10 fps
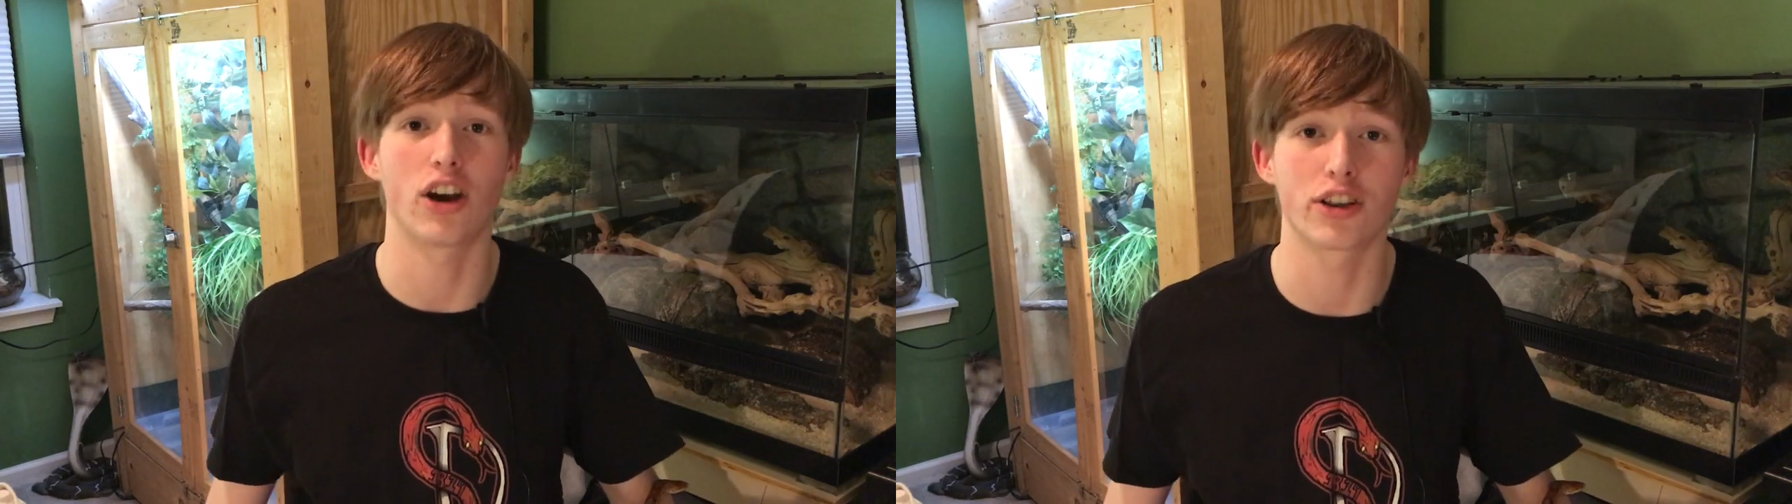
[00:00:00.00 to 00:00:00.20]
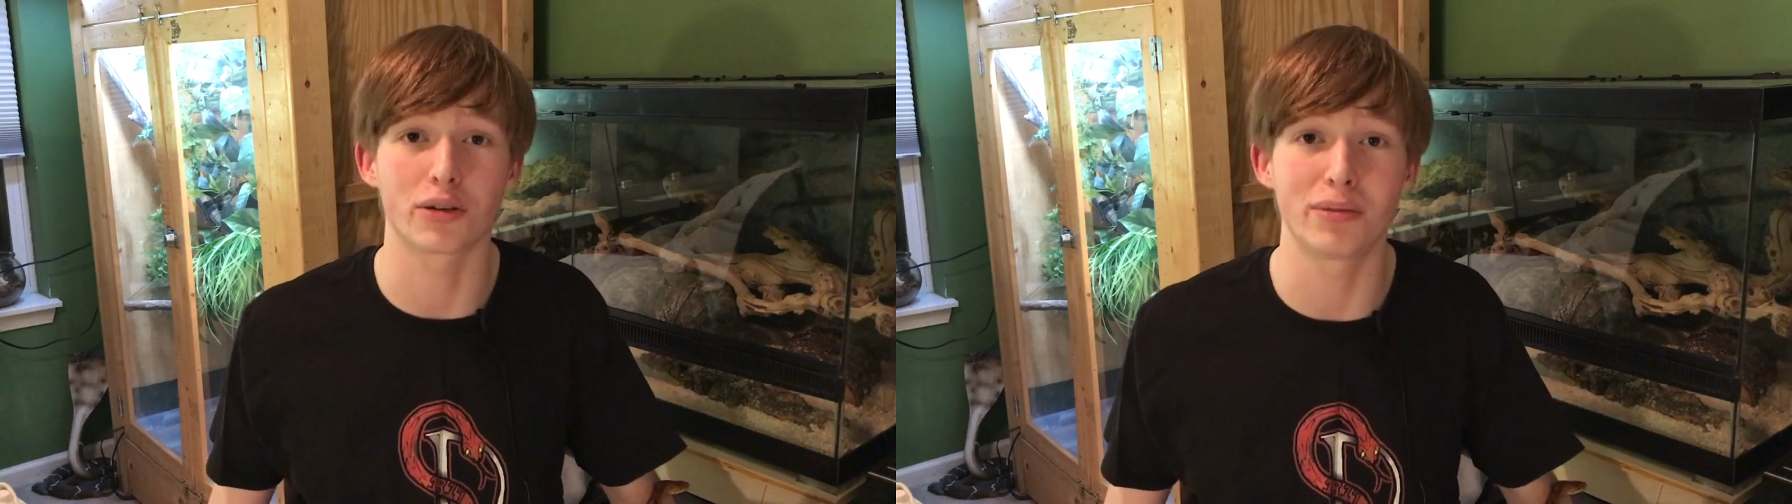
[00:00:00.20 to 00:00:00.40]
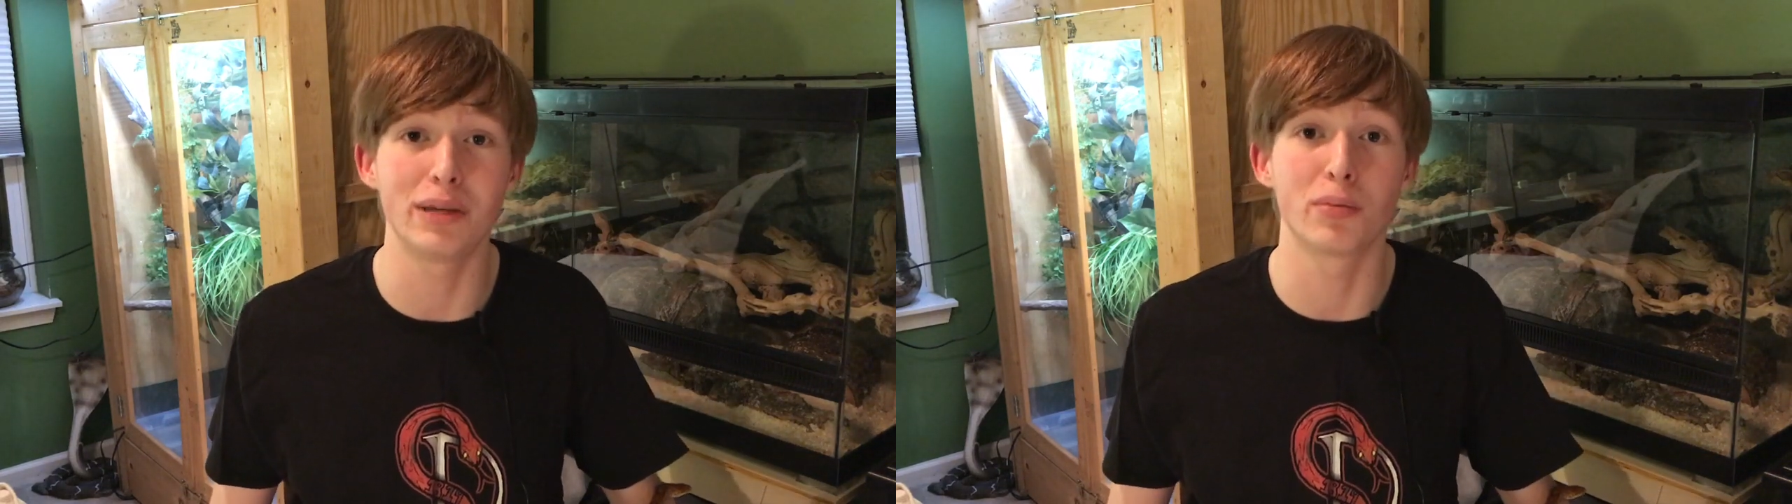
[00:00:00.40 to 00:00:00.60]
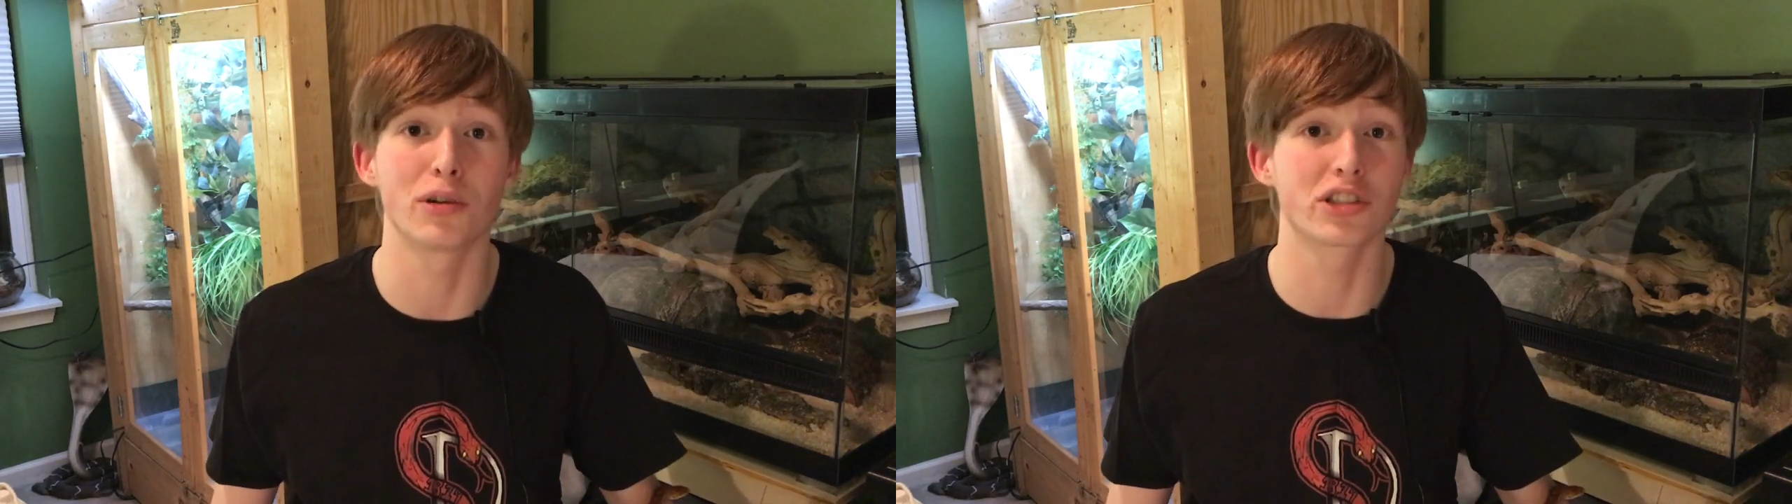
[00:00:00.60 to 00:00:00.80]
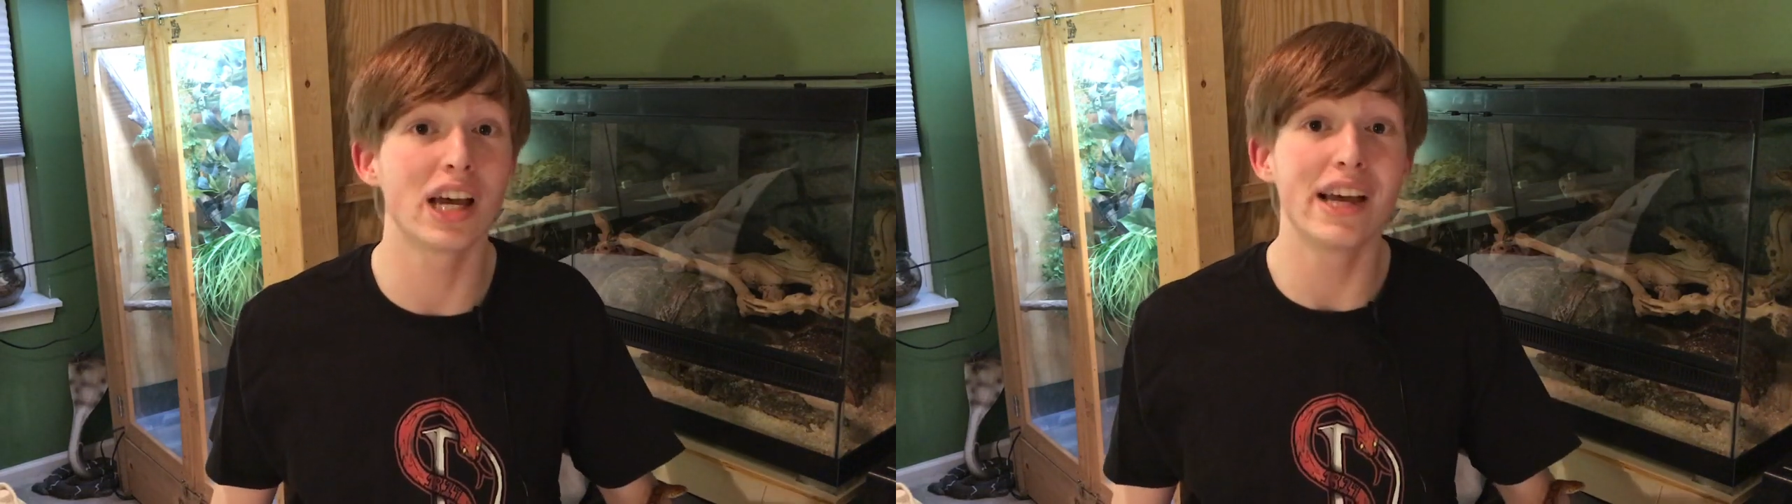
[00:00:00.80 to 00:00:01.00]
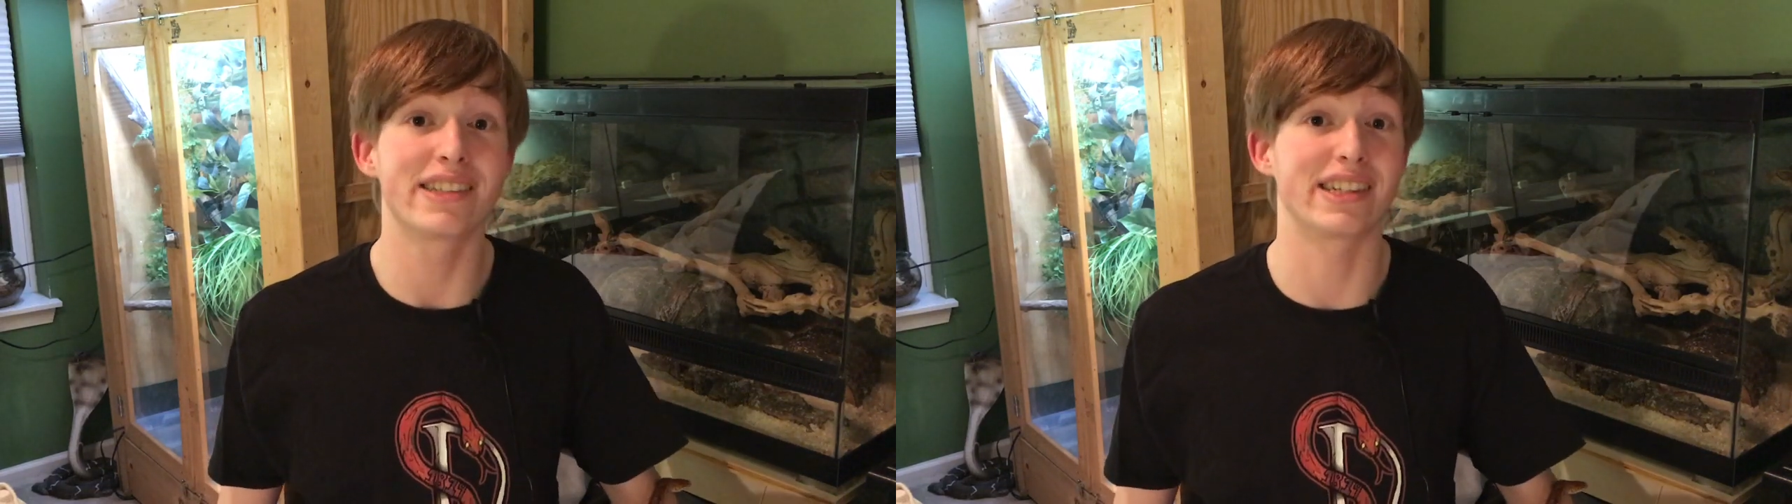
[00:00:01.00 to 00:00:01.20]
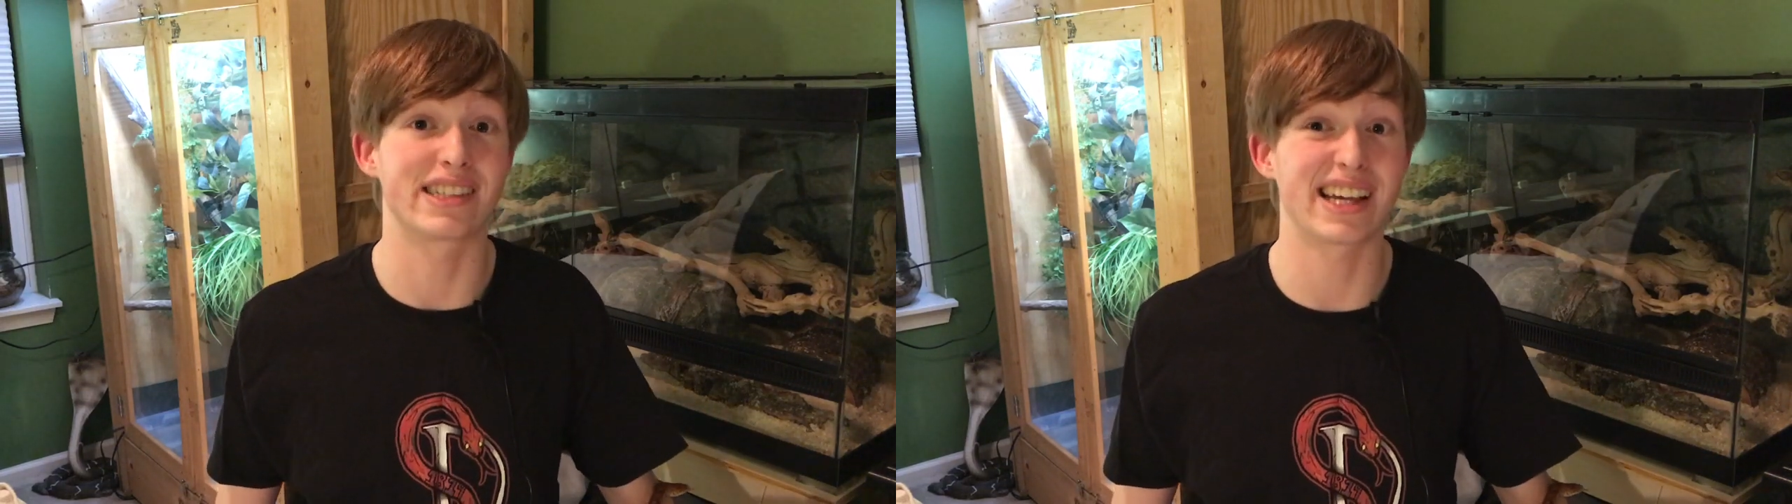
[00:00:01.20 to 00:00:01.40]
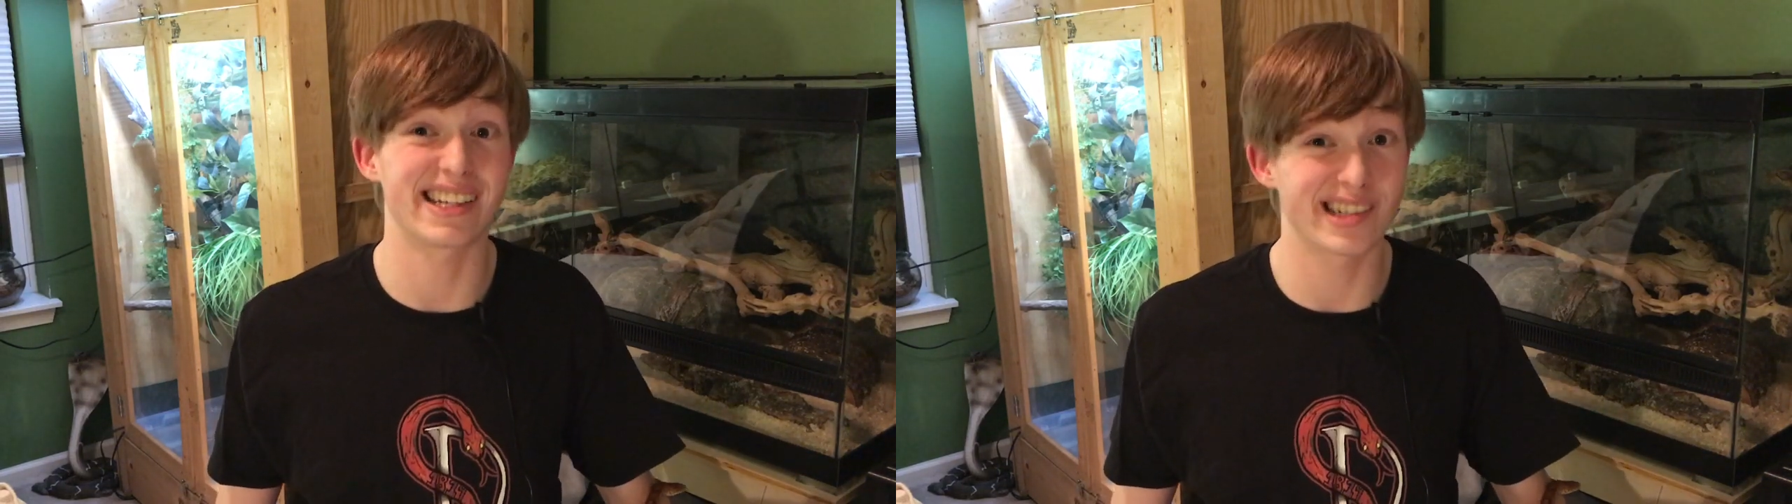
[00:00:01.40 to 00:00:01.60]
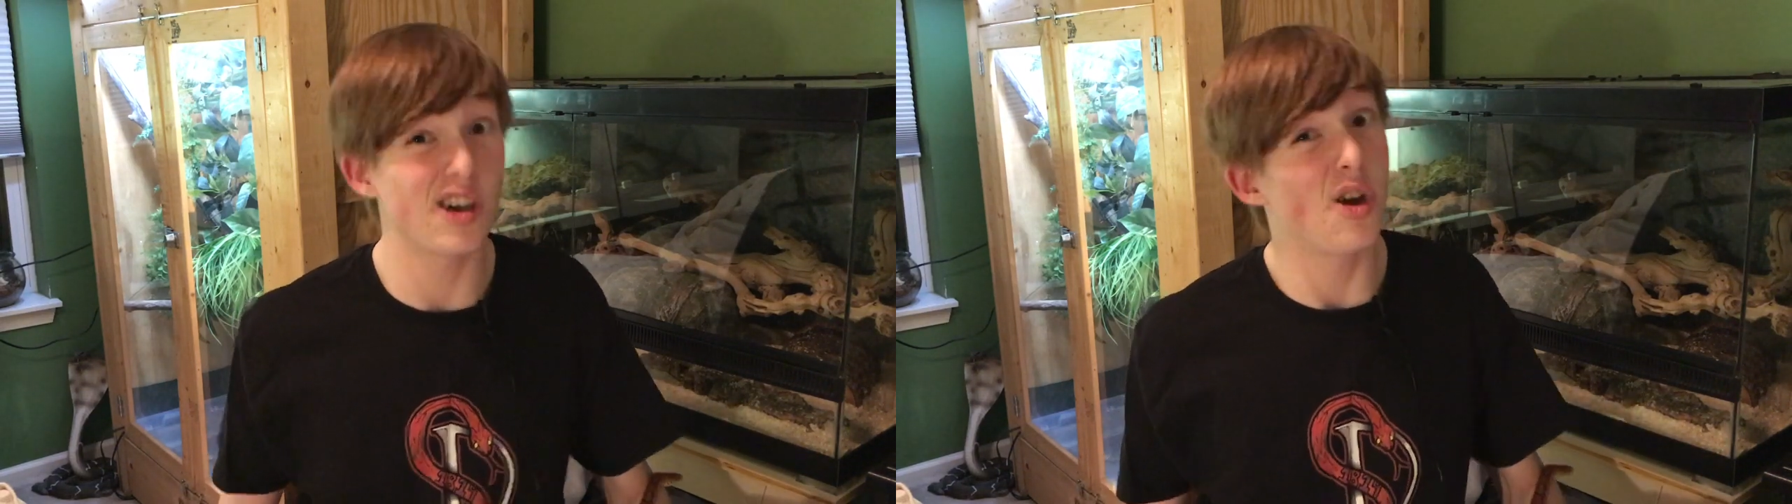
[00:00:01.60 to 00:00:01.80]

other people's success